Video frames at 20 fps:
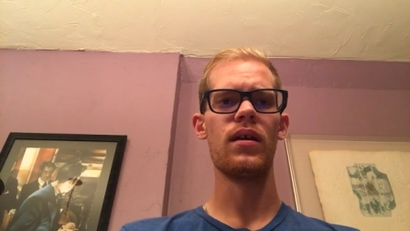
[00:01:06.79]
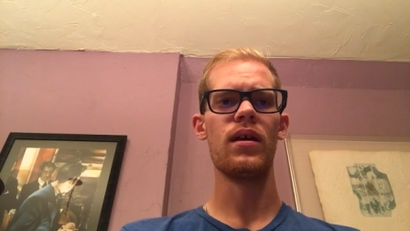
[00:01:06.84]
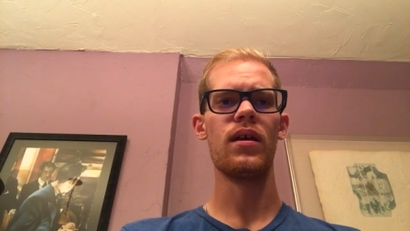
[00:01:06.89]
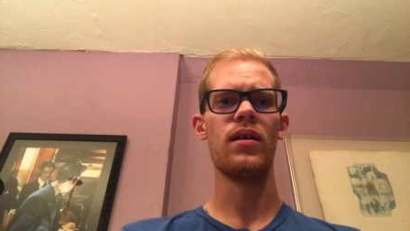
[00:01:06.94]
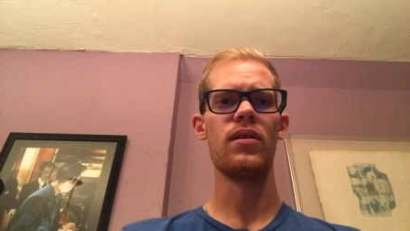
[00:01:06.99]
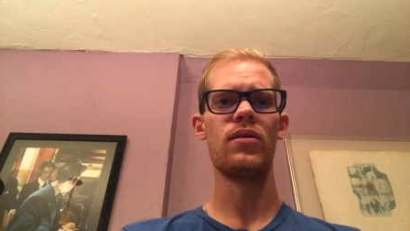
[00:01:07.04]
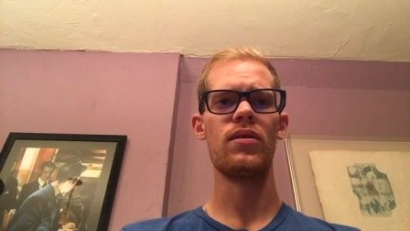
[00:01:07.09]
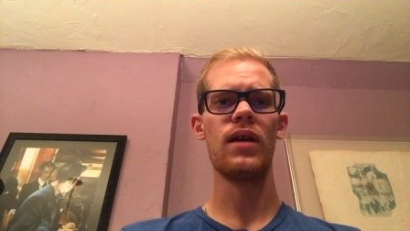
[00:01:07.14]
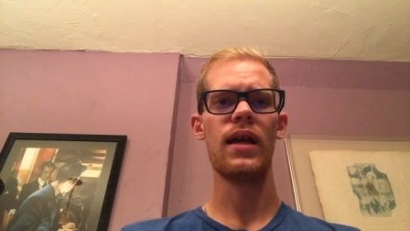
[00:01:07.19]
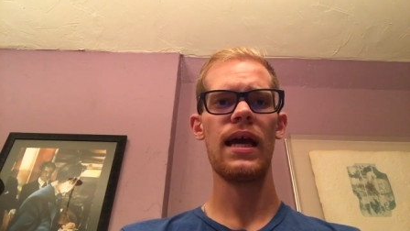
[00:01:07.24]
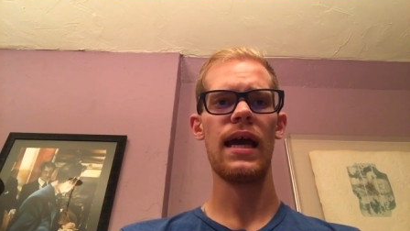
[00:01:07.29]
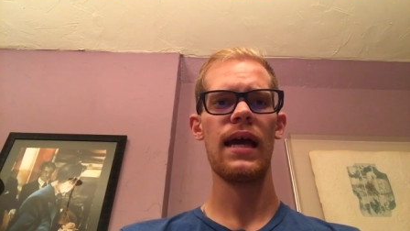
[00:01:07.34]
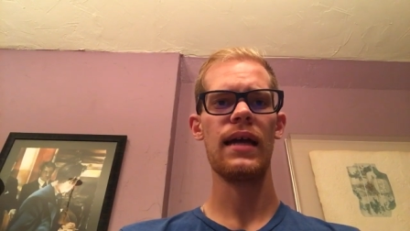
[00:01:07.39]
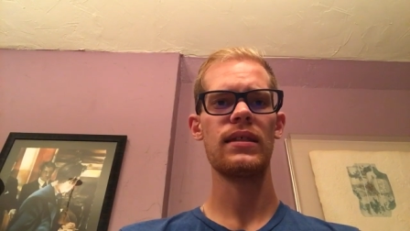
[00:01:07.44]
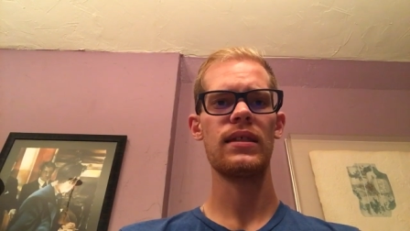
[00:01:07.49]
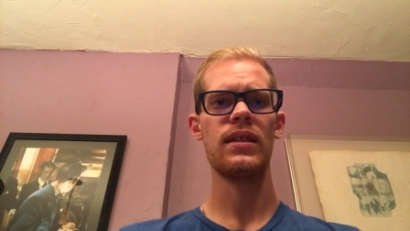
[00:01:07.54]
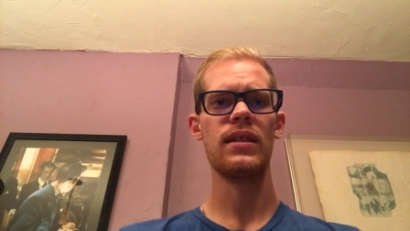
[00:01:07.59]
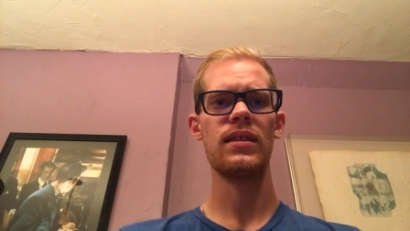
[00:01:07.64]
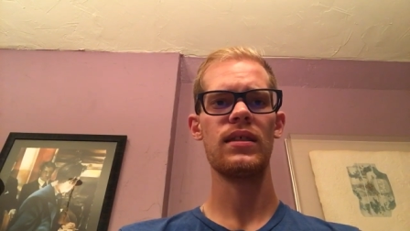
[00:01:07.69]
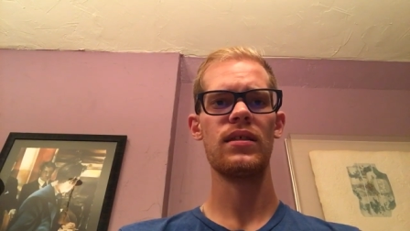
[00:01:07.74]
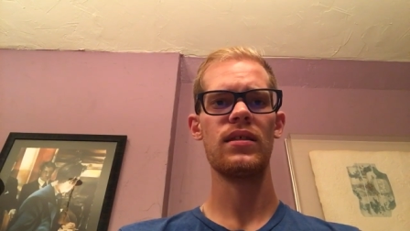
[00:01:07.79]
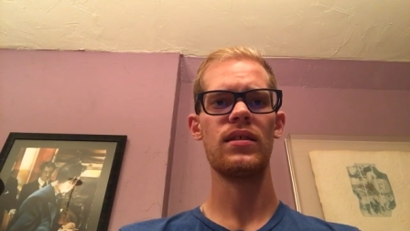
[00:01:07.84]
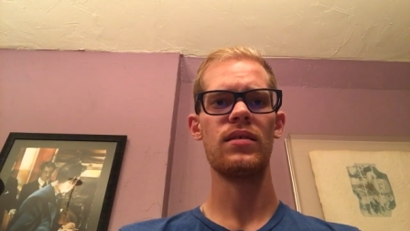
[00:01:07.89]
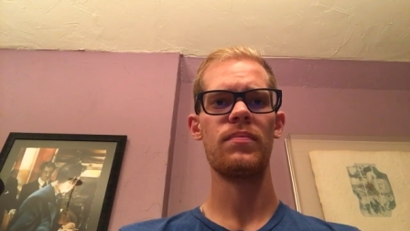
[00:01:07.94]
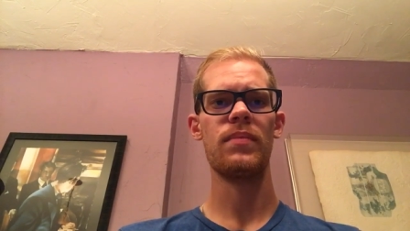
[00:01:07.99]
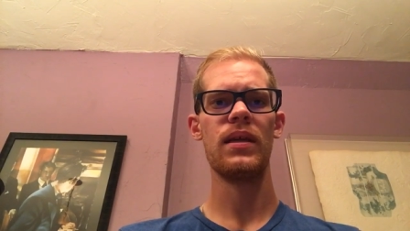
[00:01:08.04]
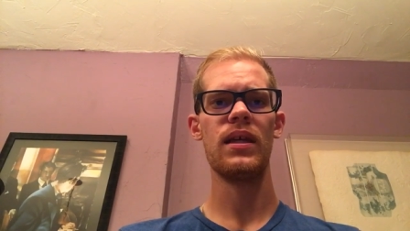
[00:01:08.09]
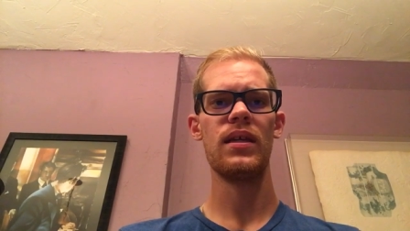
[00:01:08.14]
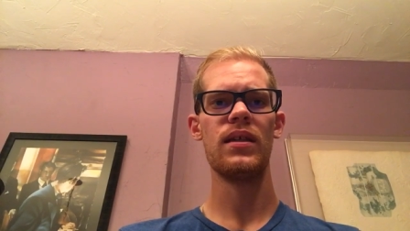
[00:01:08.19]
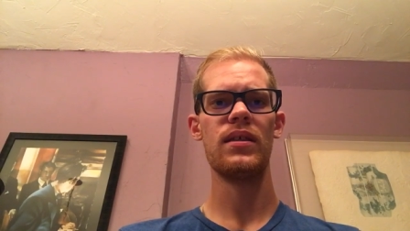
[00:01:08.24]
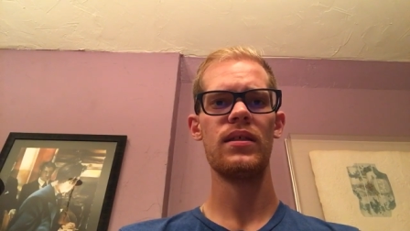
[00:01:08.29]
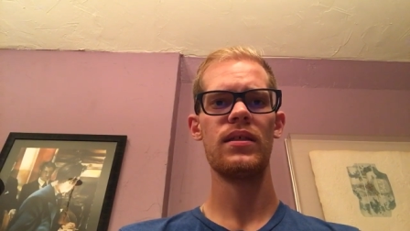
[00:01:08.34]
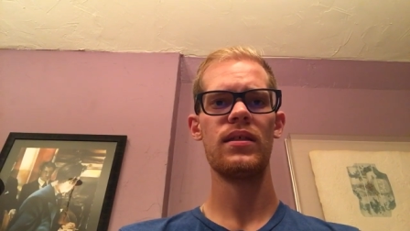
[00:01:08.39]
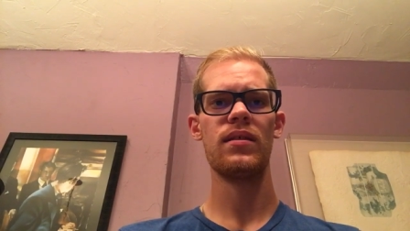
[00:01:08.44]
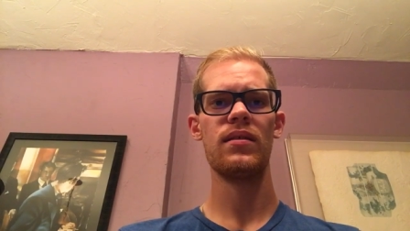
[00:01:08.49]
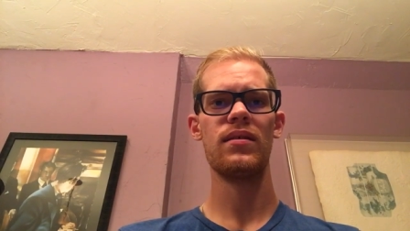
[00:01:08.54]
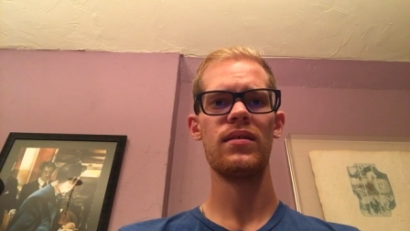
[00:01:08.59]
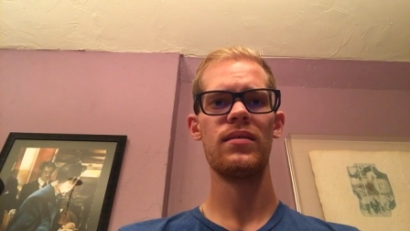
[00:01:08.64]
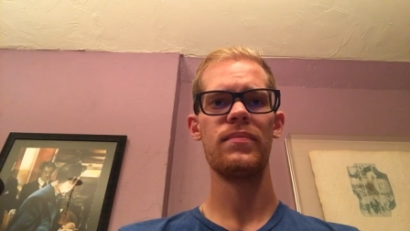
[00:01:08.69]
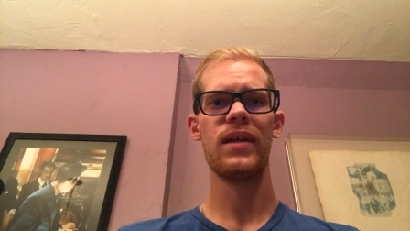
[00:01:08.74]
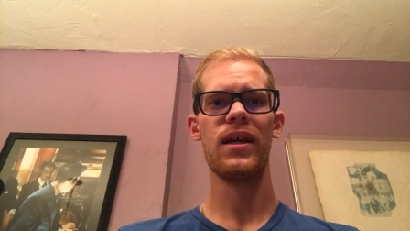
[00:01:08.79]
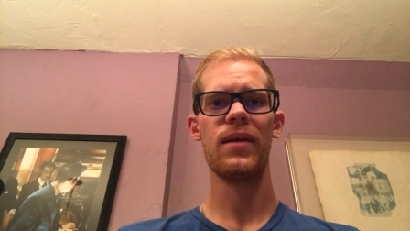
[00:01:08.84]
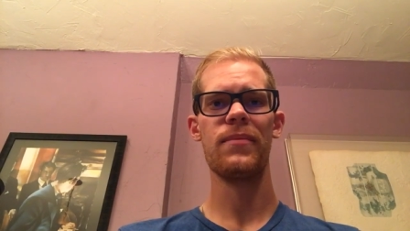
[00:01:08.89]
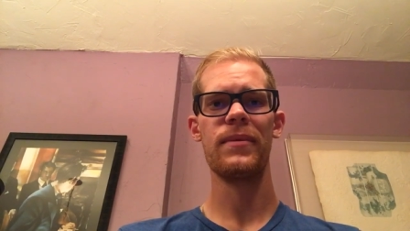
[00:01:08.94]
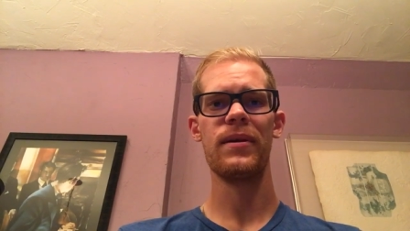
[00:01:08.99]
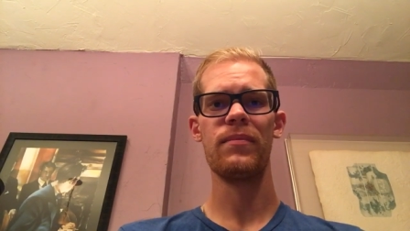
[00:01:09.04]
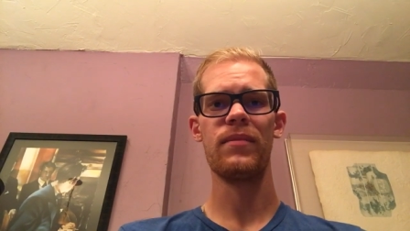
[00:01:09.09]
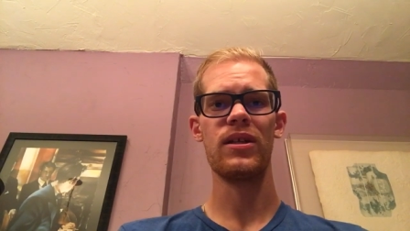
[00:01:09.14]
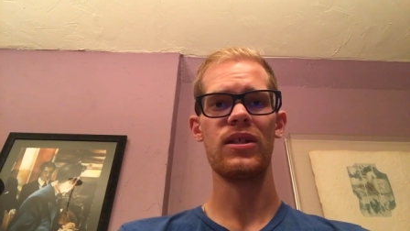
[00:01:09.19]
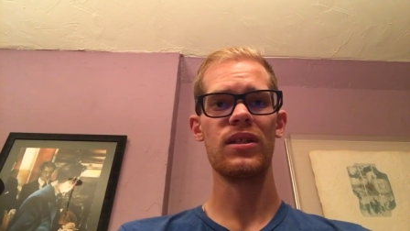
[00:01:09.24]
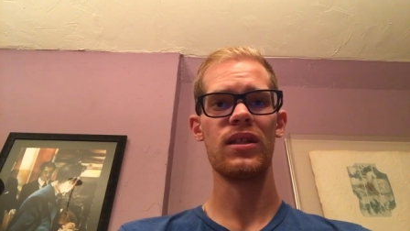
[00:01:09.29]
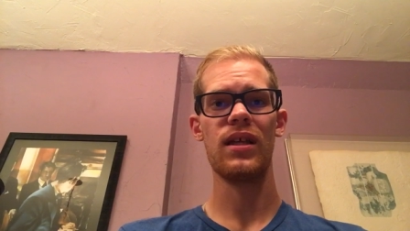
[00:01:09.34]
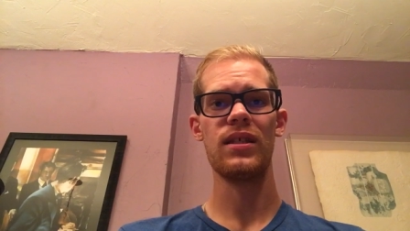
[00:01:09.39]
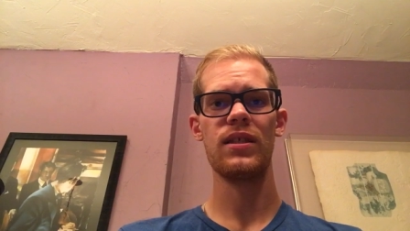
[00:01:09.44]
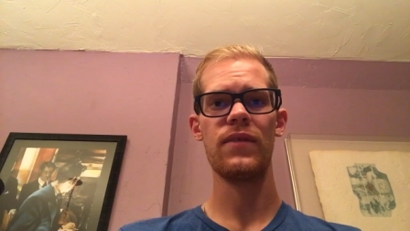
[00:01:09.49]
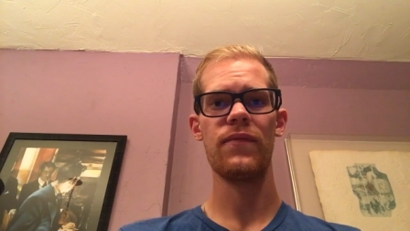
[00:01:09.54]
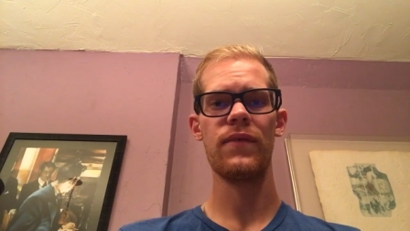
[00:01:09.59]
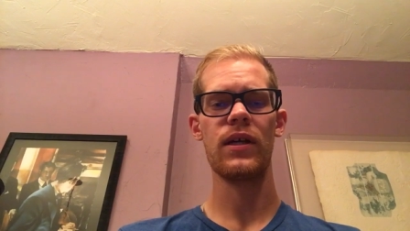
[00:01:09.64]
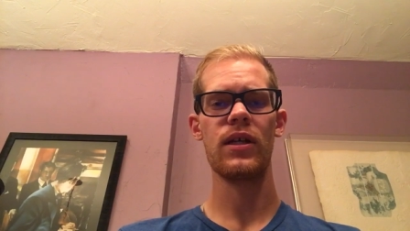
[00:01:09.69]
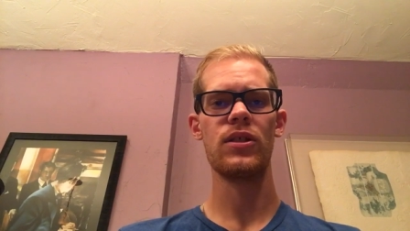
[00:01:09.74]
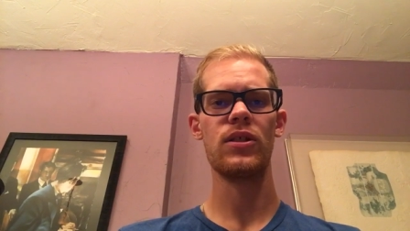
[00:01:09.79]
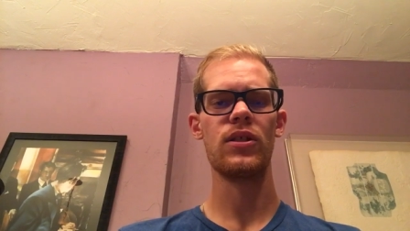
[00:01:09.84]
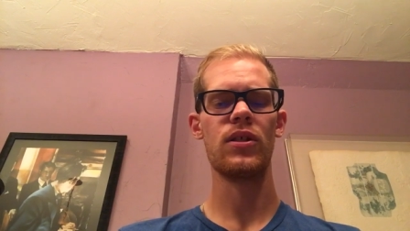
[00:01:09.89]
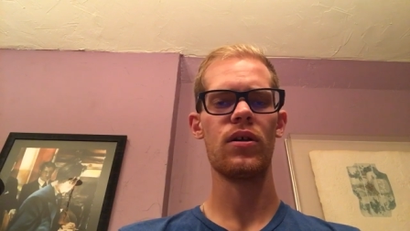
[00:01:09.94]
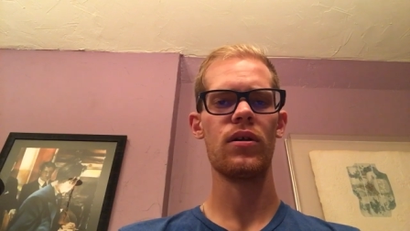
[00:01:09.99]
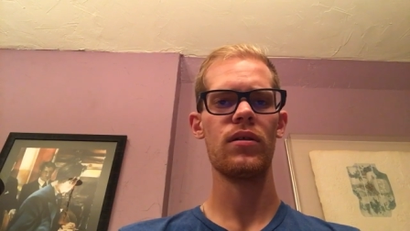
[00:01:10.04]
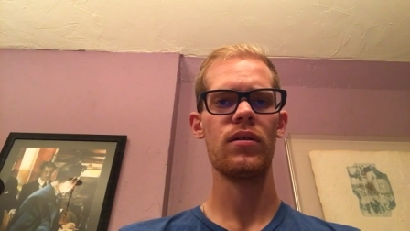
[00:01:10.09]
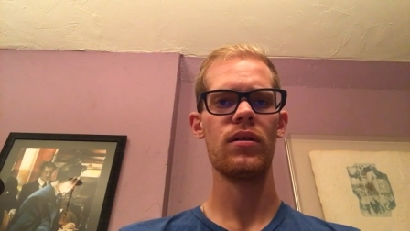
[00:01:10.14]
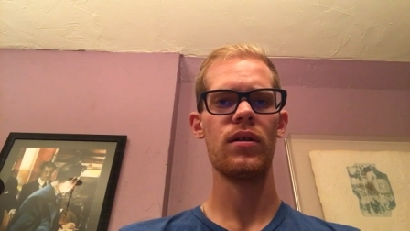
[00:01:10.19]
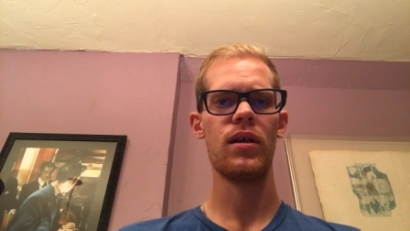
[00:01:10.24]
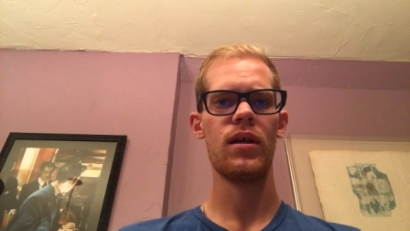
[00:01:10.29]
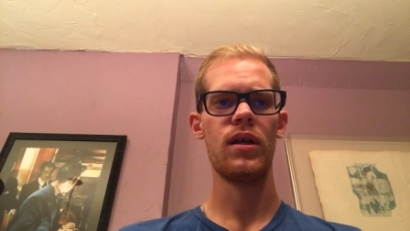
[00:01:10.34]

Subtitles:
internet access and speeds, this is becoming much less of a concern.